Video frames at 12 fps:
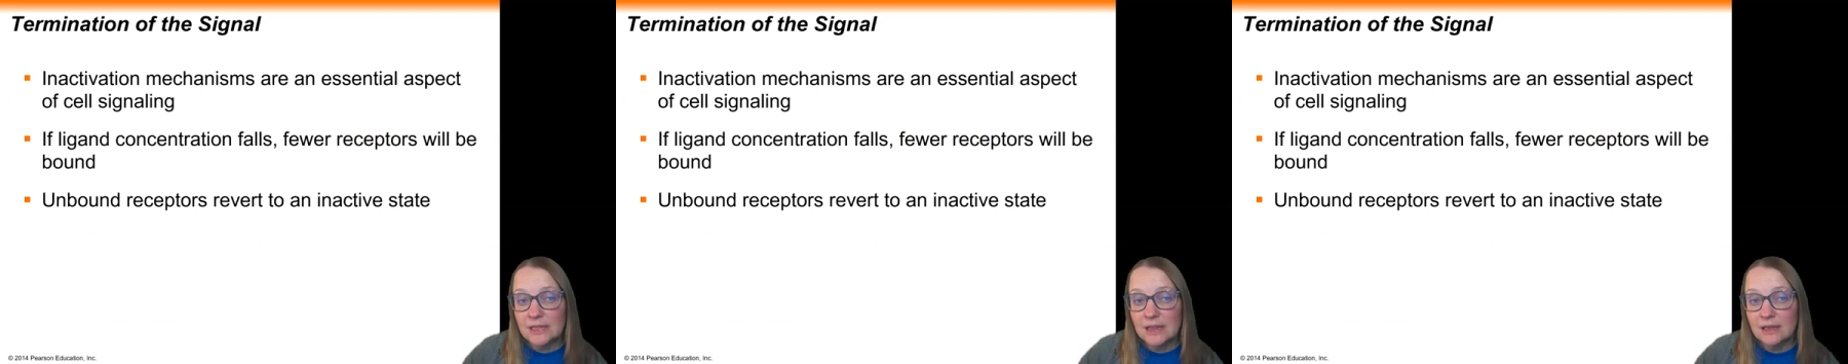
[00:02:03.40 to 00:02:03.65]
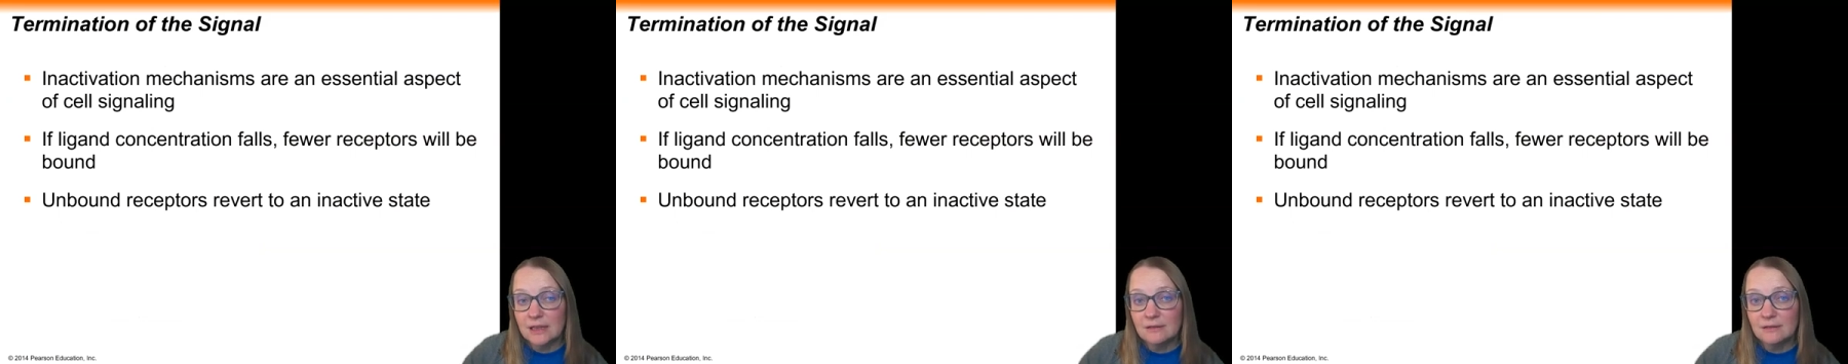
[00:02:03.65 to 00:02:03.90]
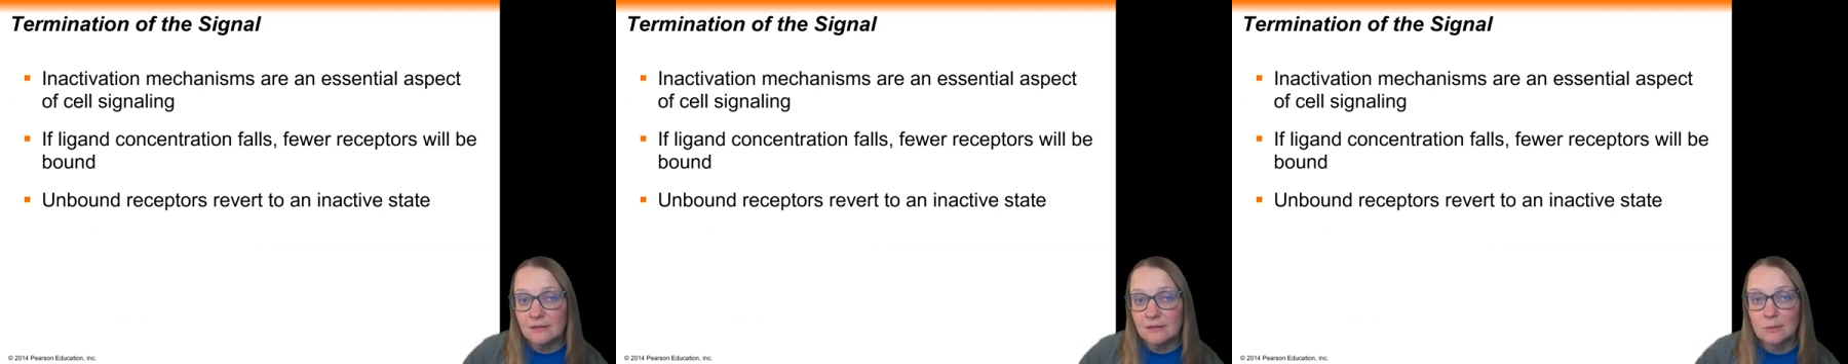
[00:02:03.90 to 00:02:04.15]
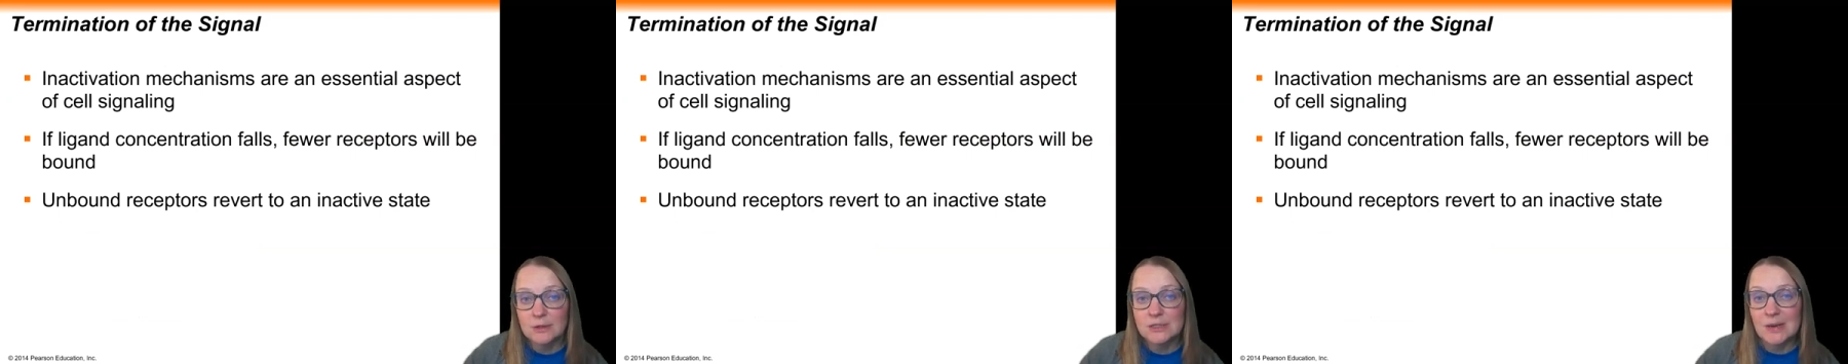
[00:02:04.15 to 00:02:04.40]
then,
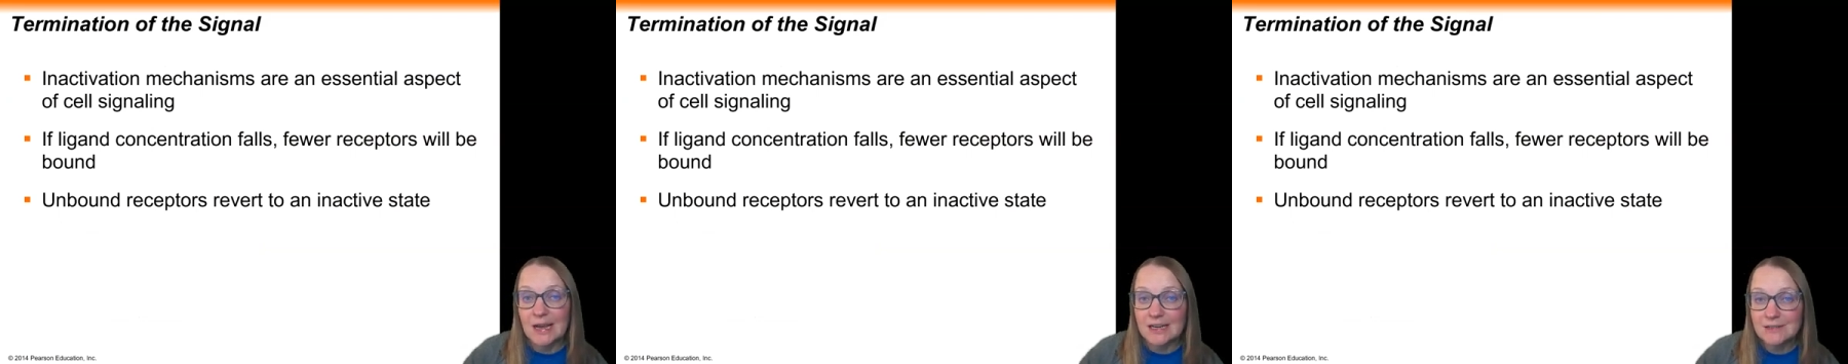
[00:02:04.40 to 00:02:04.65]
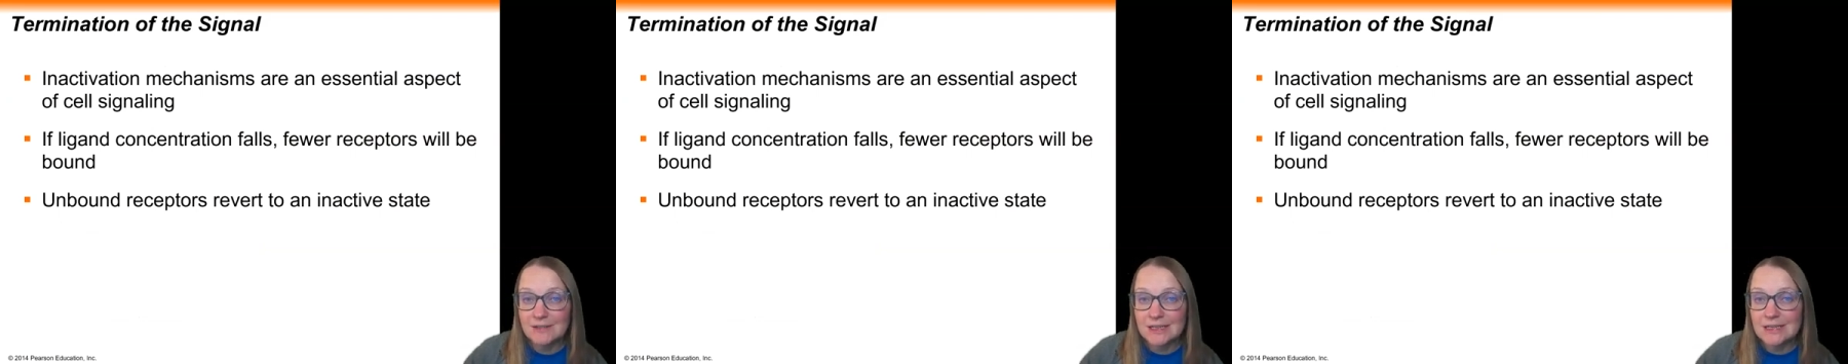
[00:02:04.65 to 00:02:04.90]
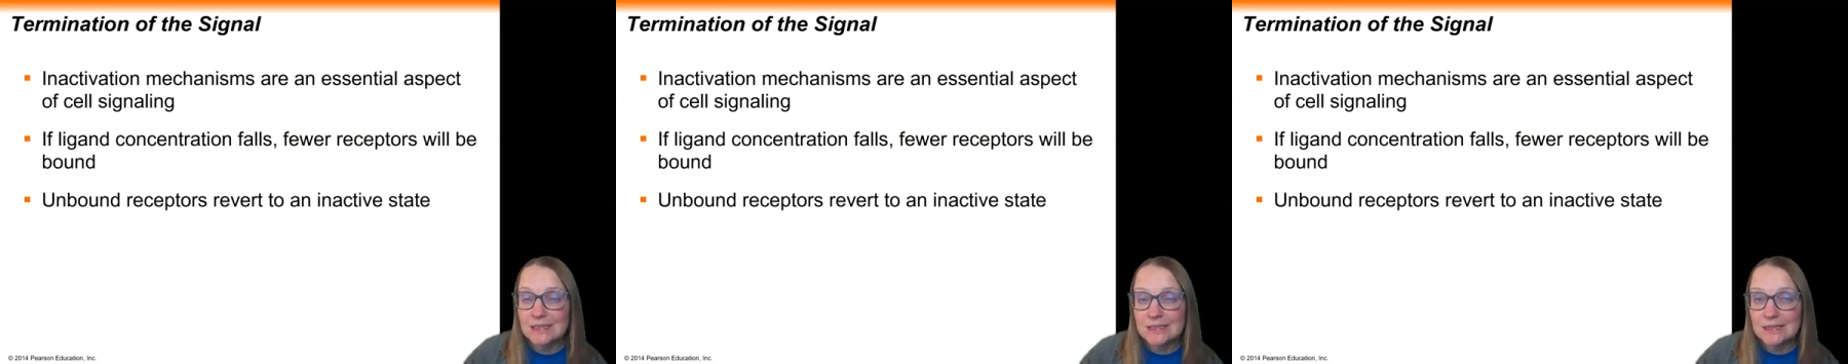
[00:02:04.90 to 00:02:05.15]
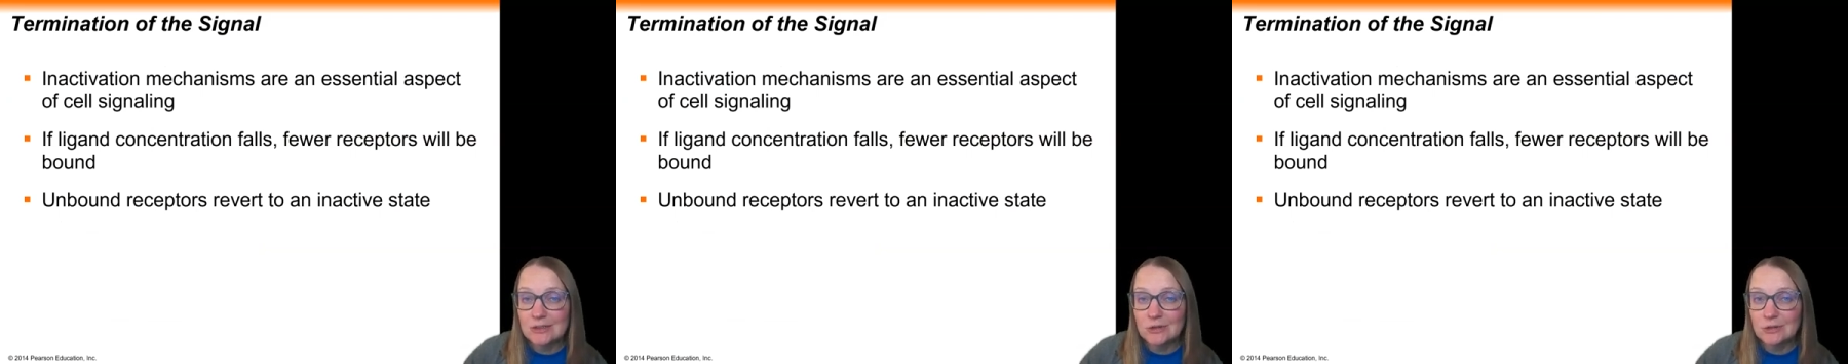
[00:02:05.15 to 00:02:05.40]
once you activated a
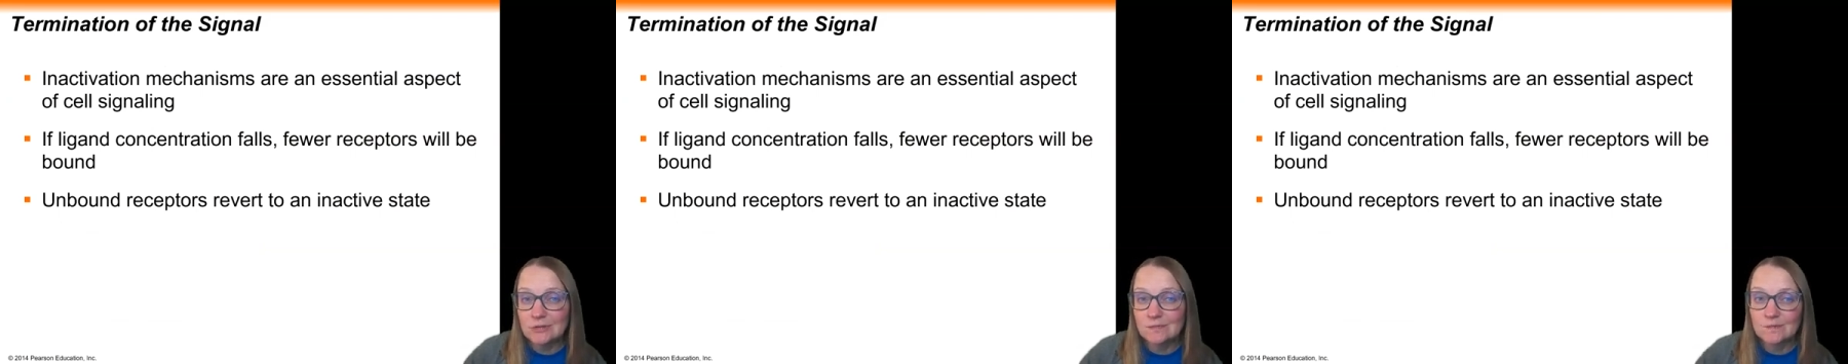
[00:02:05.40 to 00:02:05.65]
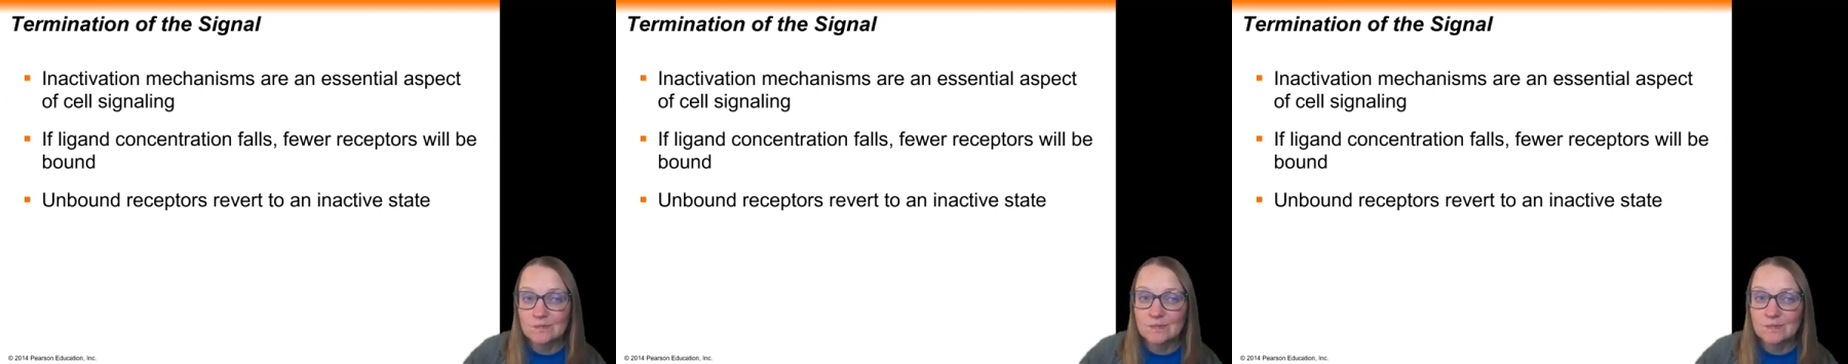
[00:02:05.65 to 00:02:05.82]
signal,